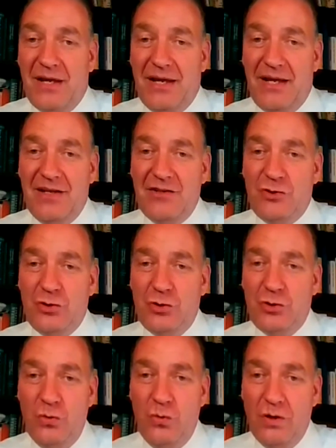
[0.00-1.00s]

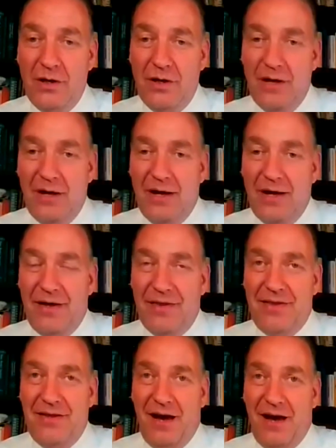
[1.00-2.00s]
into
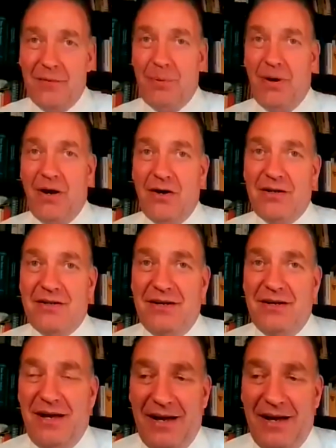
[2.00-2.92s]
the other part,